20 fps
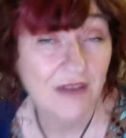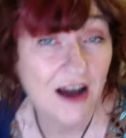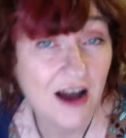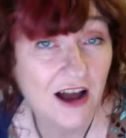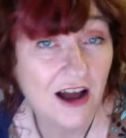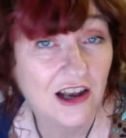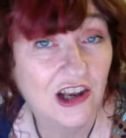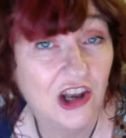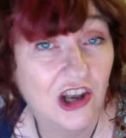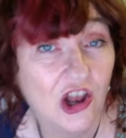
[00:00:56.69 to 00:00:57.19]

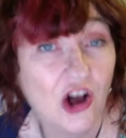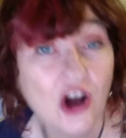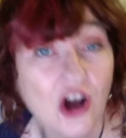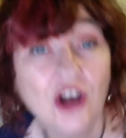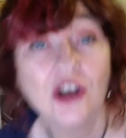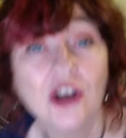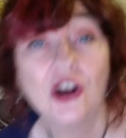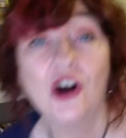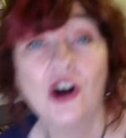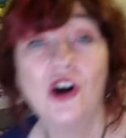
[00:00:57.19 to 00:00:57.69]
a
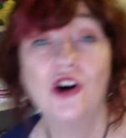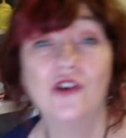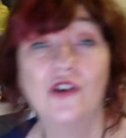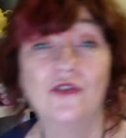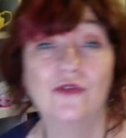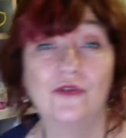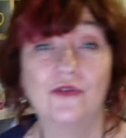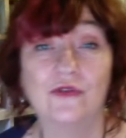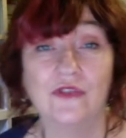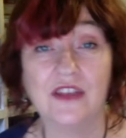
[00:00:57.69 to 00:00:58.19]
lot
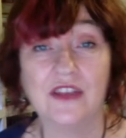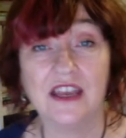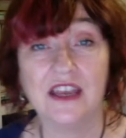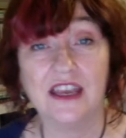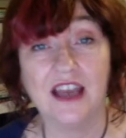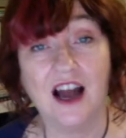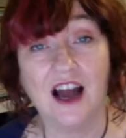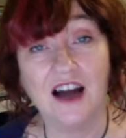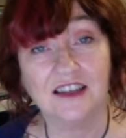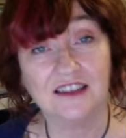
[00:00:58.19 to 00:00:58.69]
of
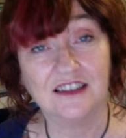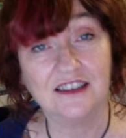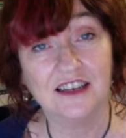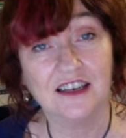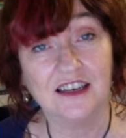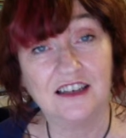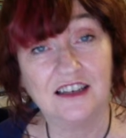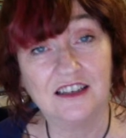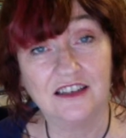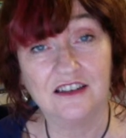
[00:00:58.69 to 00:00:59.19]
the art
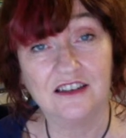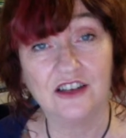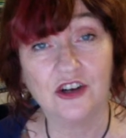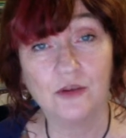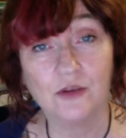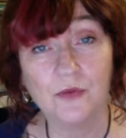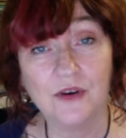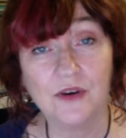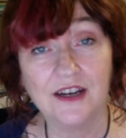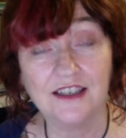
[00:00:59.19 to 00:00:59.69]
sector that
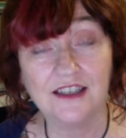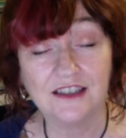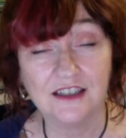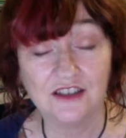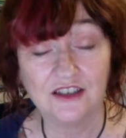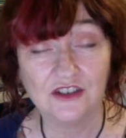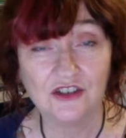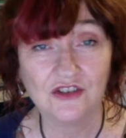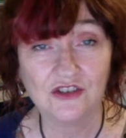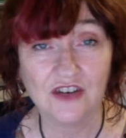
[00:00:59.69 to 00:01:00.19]
operates
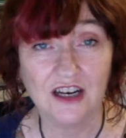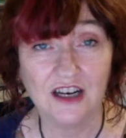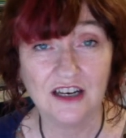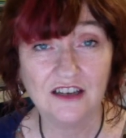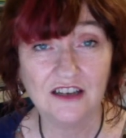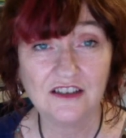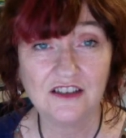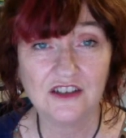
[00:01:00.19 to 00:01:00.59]
in Australia,